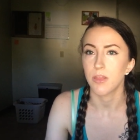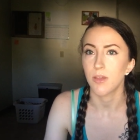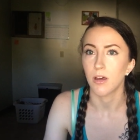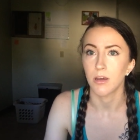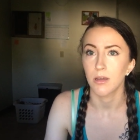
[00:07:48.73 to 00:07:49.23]

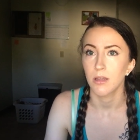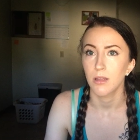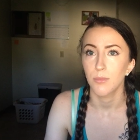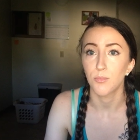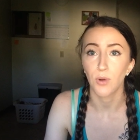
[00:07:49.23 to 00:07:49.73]
the
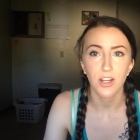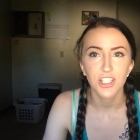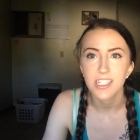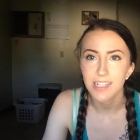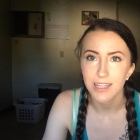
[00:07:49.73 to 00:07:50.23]

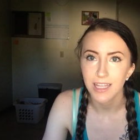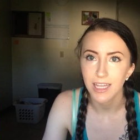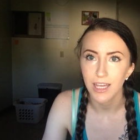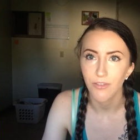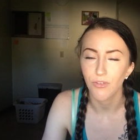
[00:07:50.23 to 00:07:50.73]
brushes that
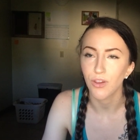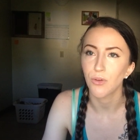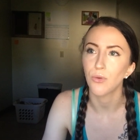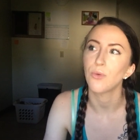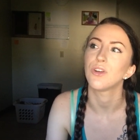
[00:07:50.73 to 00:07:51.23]
they give
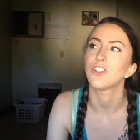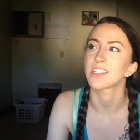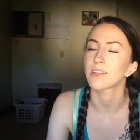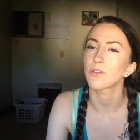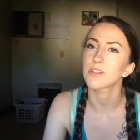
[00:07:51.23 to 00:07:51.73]
you,
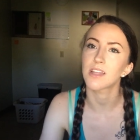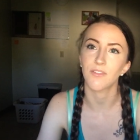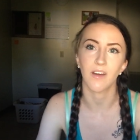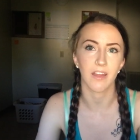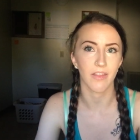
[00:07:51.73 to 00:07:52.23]
just little
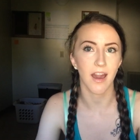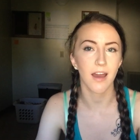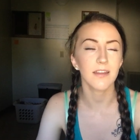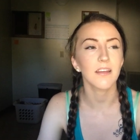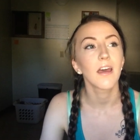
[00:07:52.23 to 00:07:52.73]
stuff like
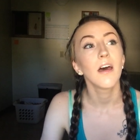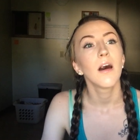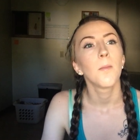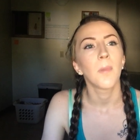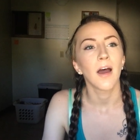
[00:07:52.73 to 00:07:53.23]
that.
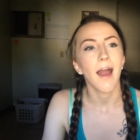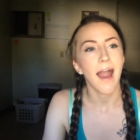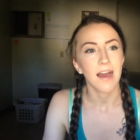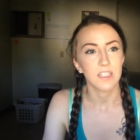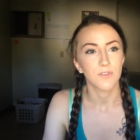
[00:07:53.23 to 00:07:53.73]
But
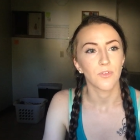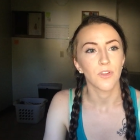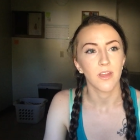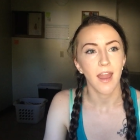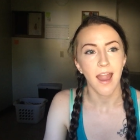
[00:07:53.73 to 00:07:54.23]
as for
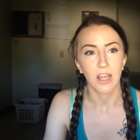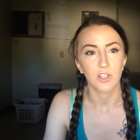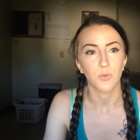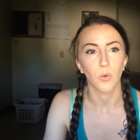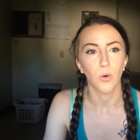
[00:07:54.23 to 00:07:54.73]
the
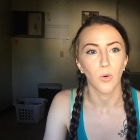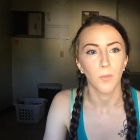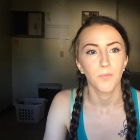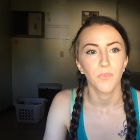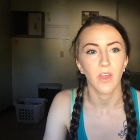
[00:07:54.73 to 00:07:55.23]

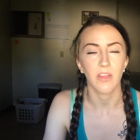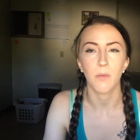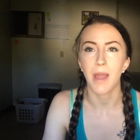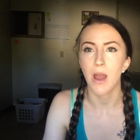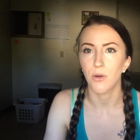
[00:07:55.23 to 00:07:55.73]
actual, like
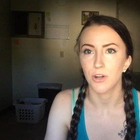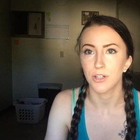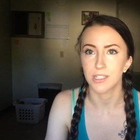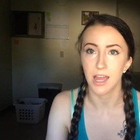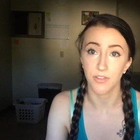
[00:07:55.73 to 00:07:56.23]
the
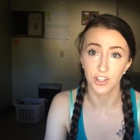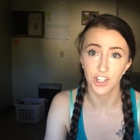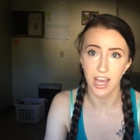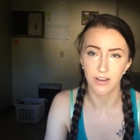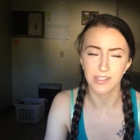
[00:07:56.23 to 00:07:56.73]
powders and the
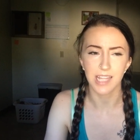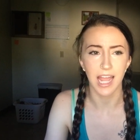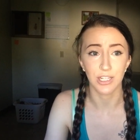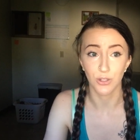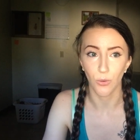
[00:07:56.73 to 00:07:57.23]
gels,
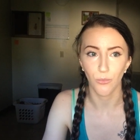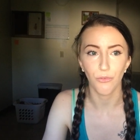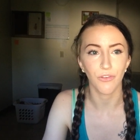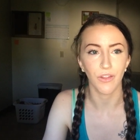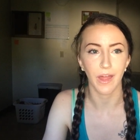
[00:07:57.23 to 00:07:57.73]
I don't
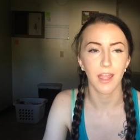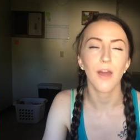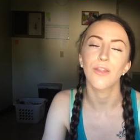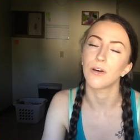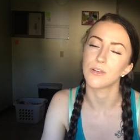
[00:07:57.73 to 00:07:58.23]
feel
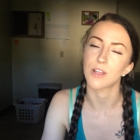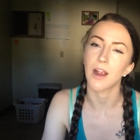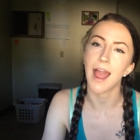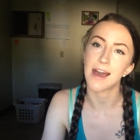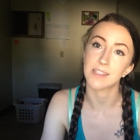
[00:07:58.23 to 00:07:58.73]
like those
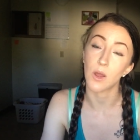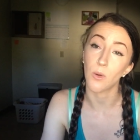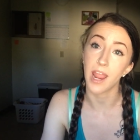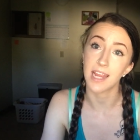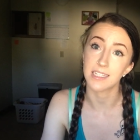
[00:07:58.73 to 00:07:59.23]
are as
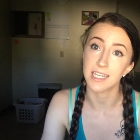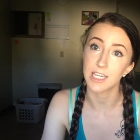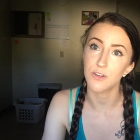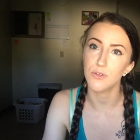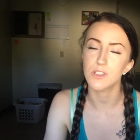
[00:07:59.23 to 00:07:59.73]
okay to
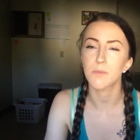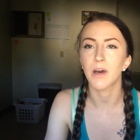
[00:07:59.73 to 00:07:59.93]
use,